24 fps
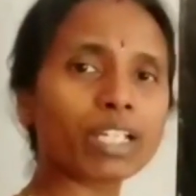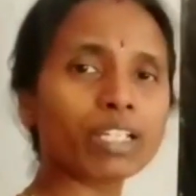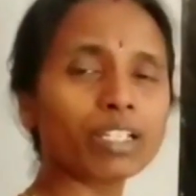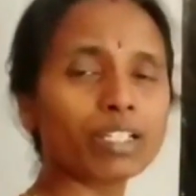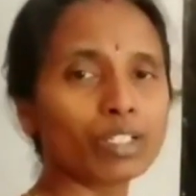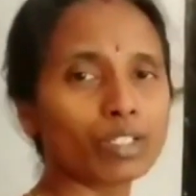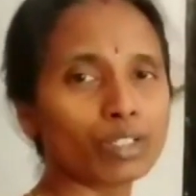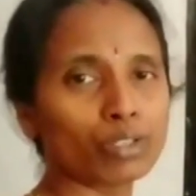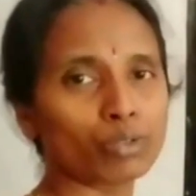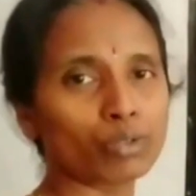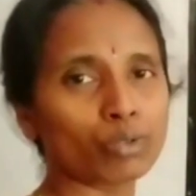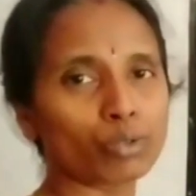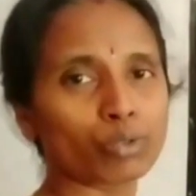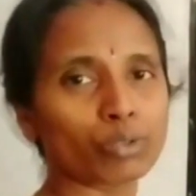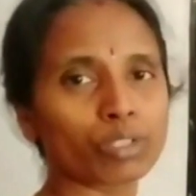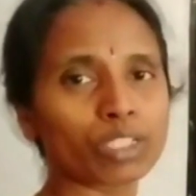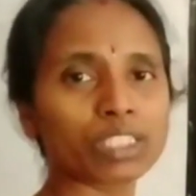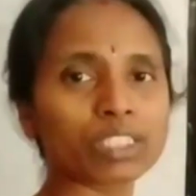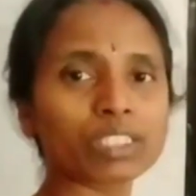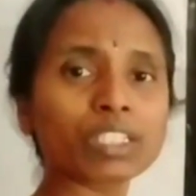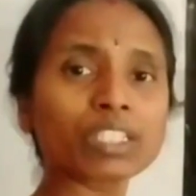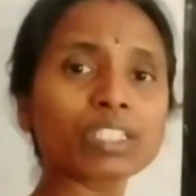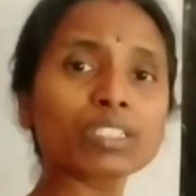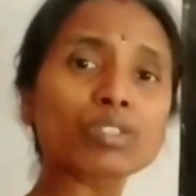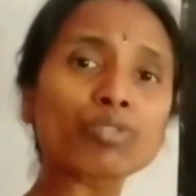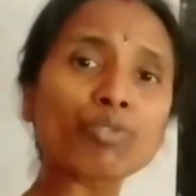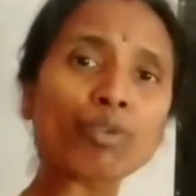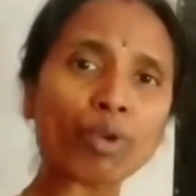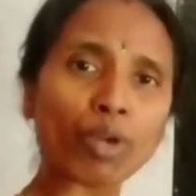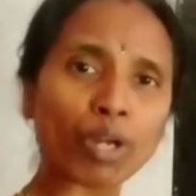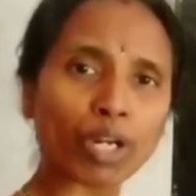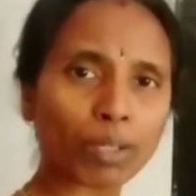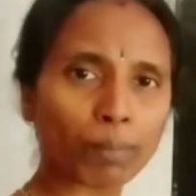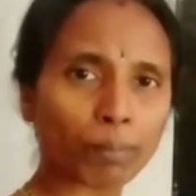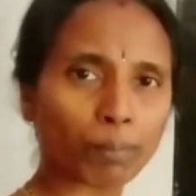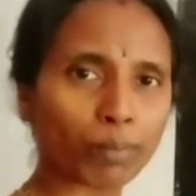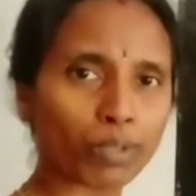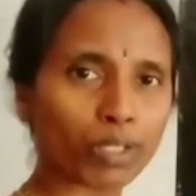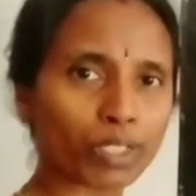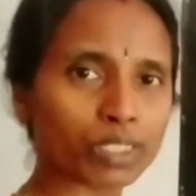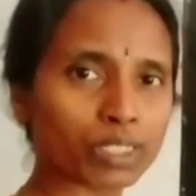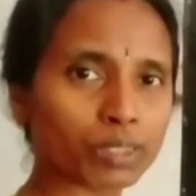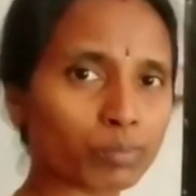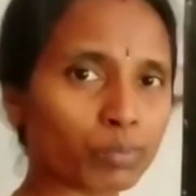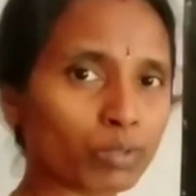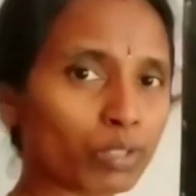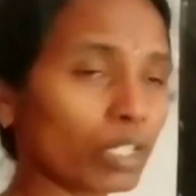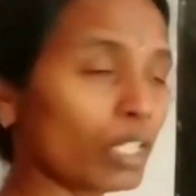No, it is not
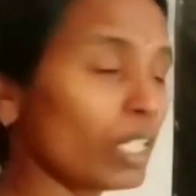possible.